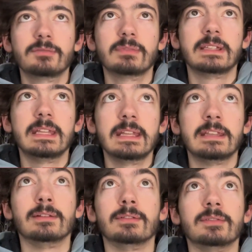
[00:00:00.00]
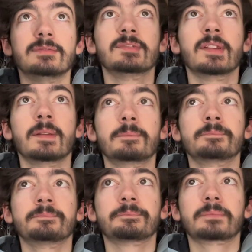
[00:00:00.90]
ridiculous,
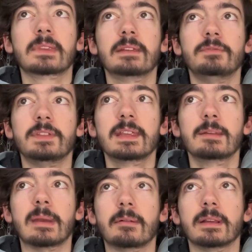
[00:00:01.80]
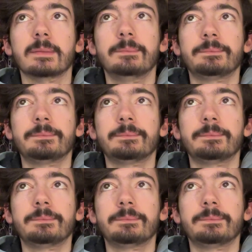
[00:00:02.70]
if you think about it.